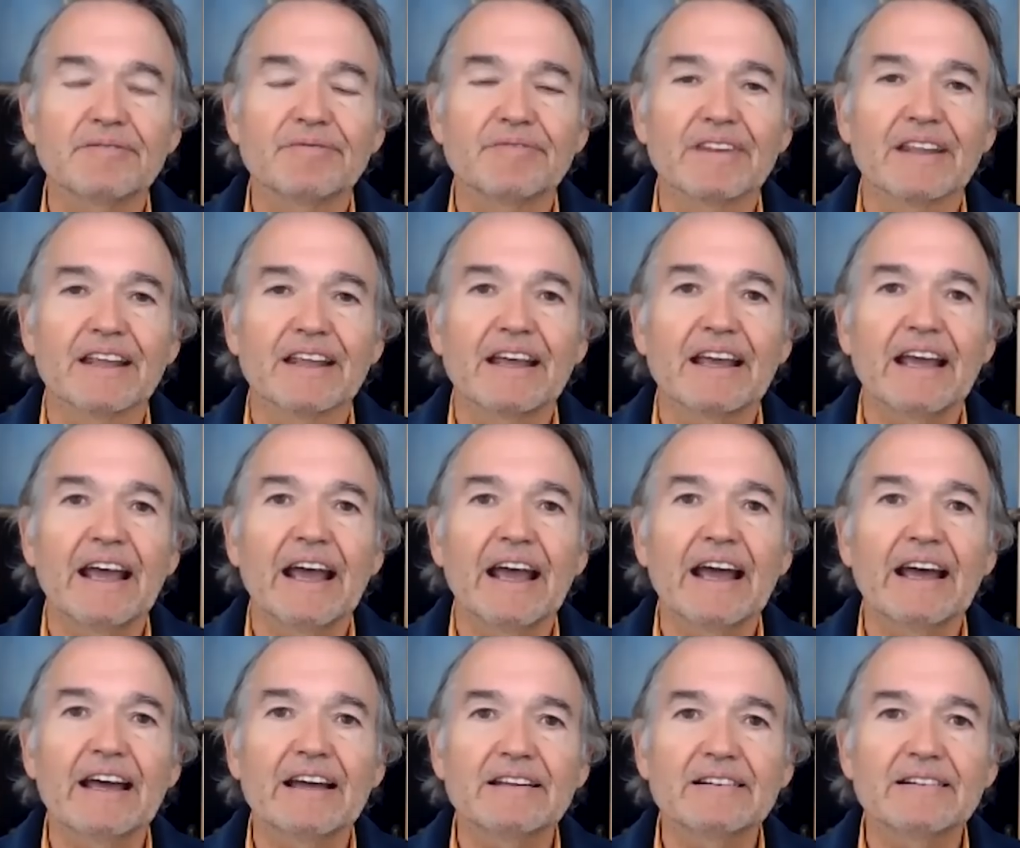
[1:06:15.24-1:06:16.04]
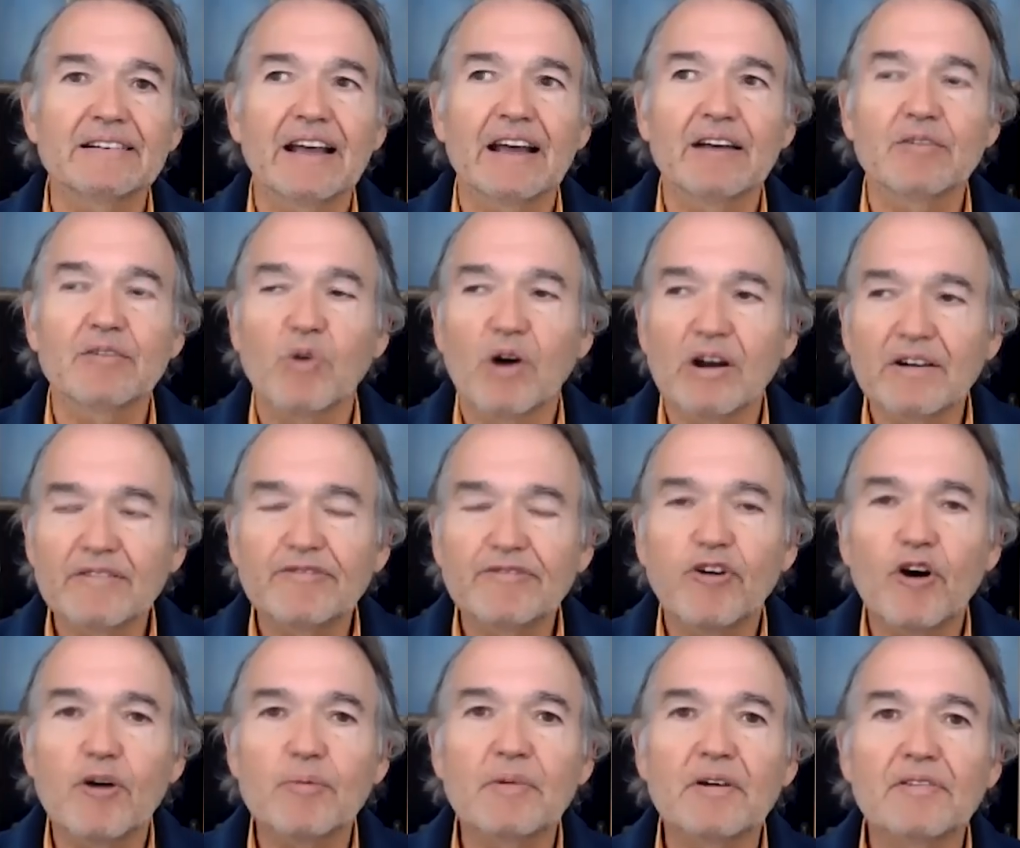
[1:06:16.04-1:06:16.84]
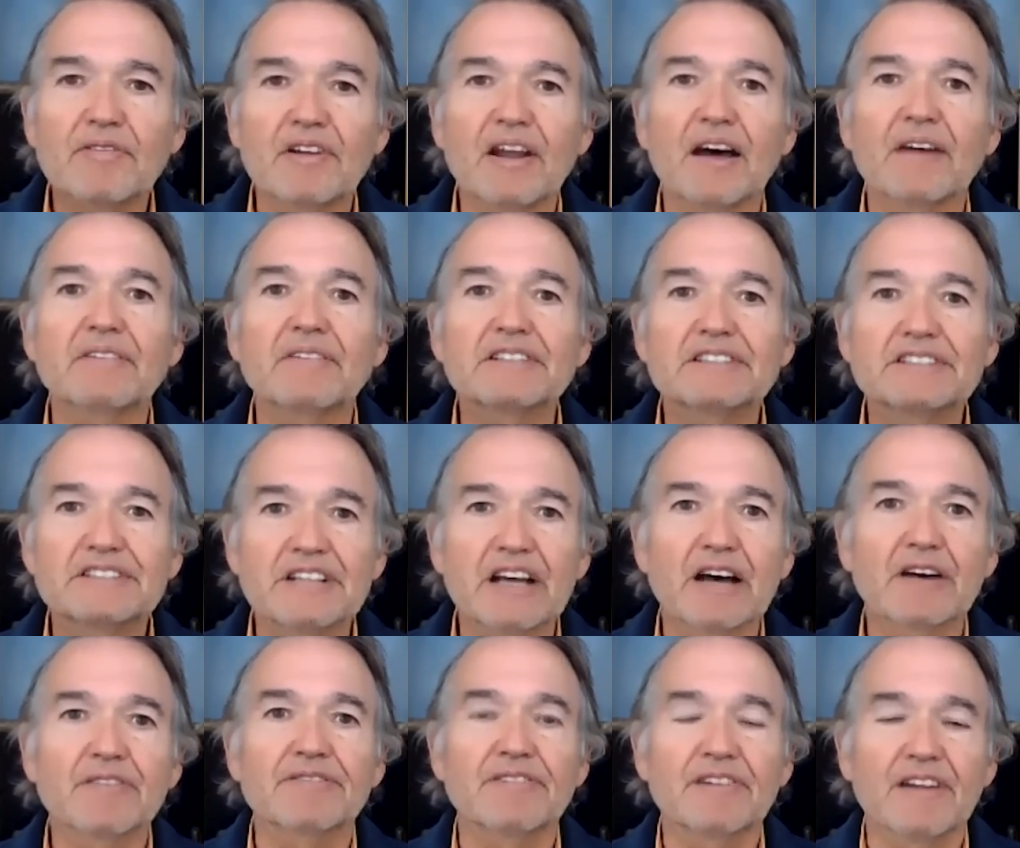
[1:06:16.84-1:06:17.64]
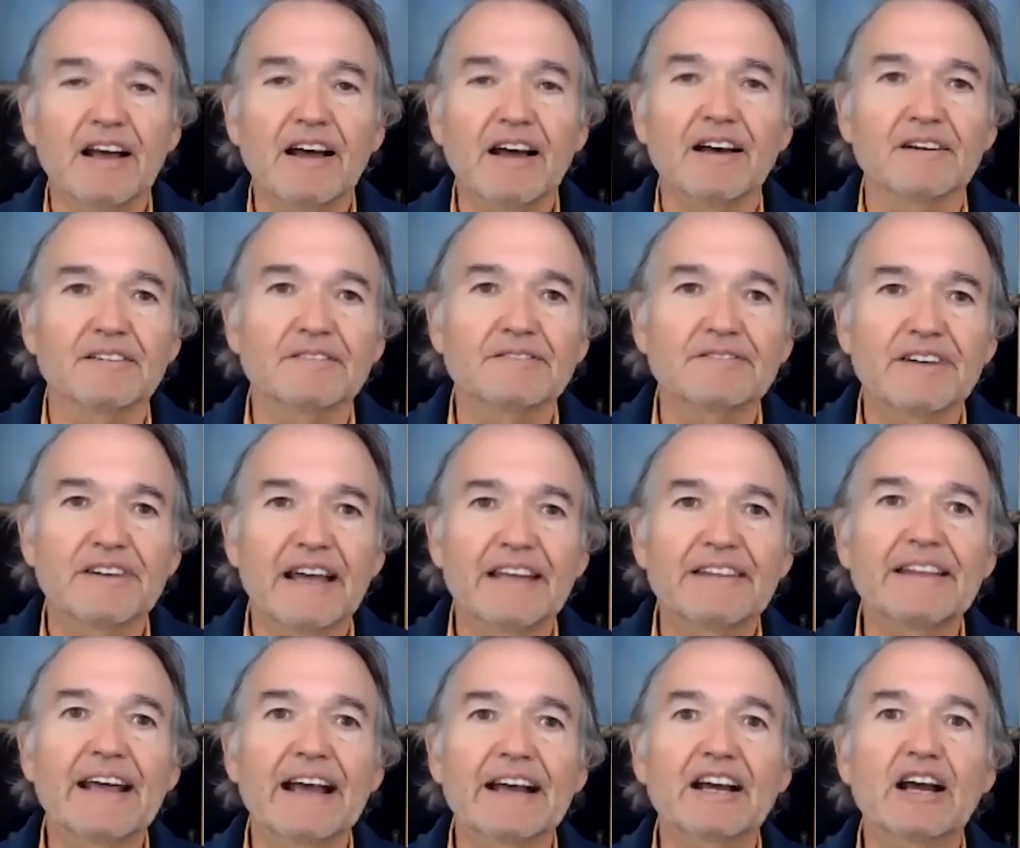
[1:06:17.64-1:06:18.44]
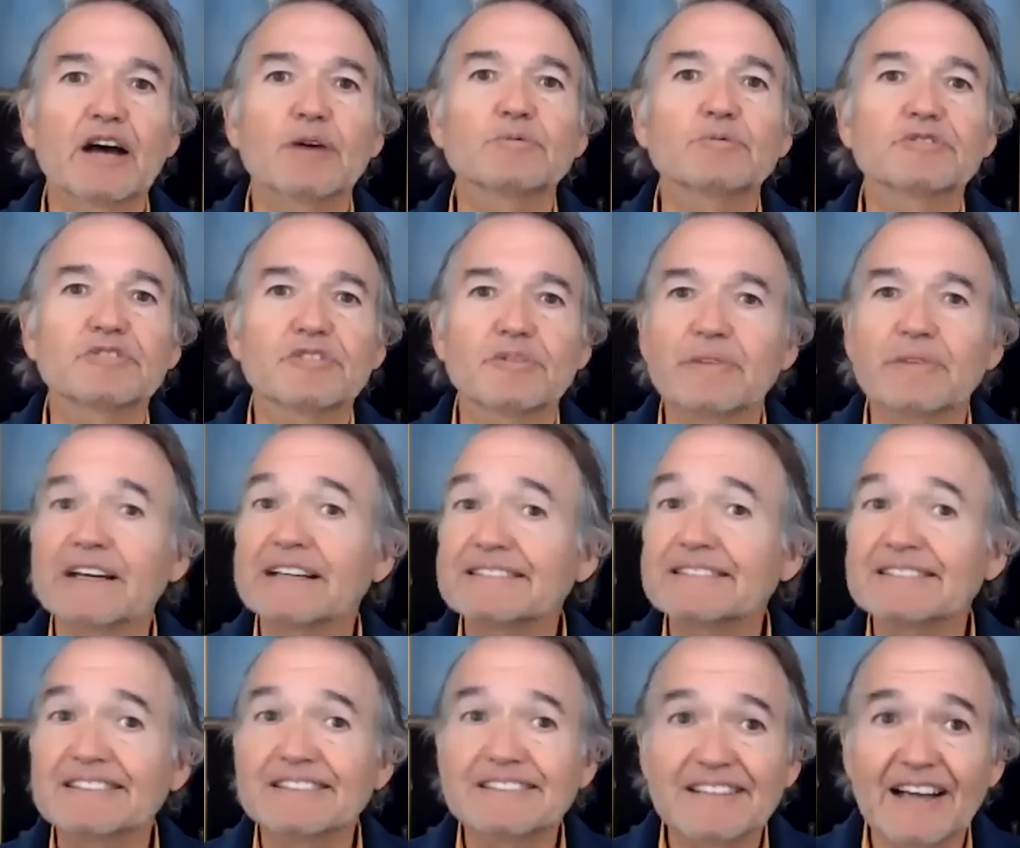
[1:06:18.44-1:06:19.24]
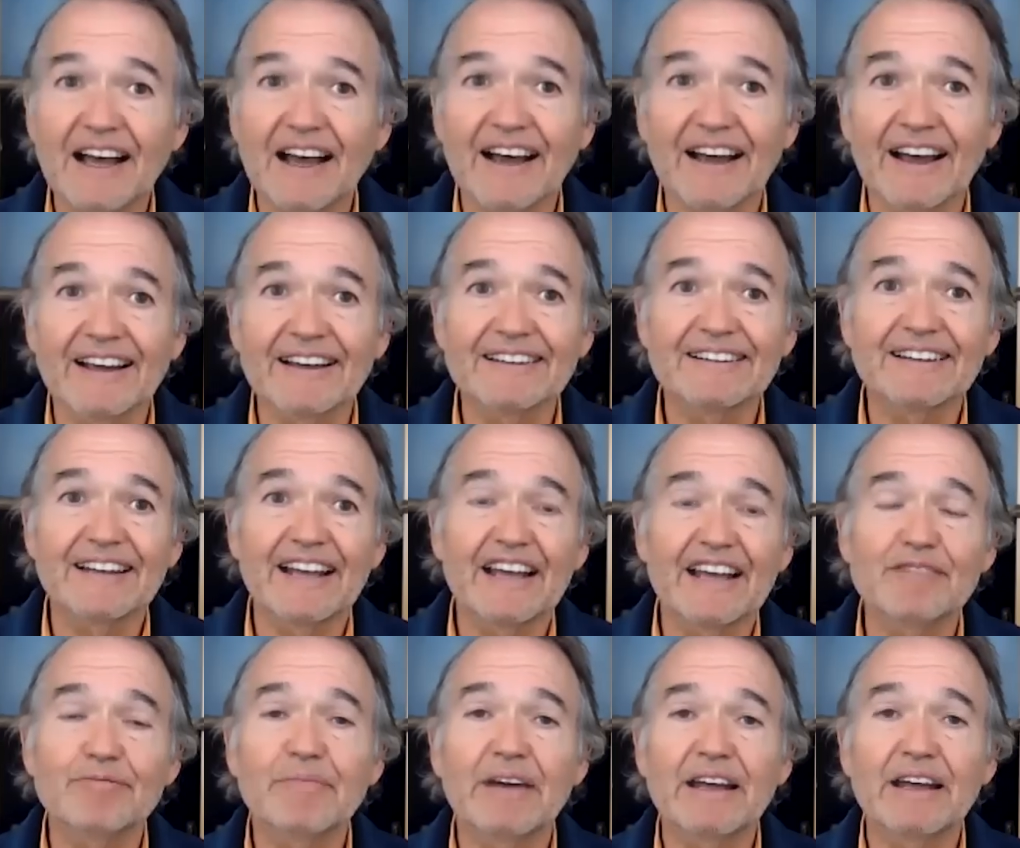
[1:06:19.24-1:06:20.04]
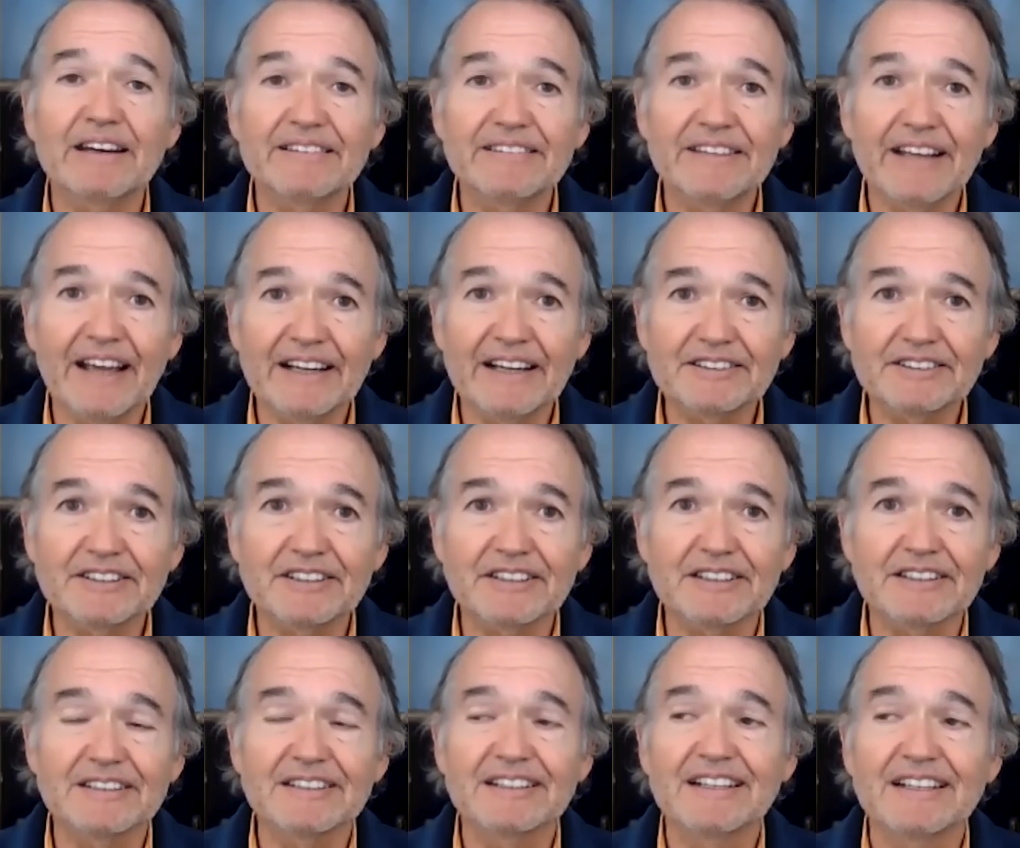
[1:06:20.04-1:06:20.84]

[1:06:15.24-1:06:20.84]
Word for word: and and one form of love is self love and that comes from inside and meditation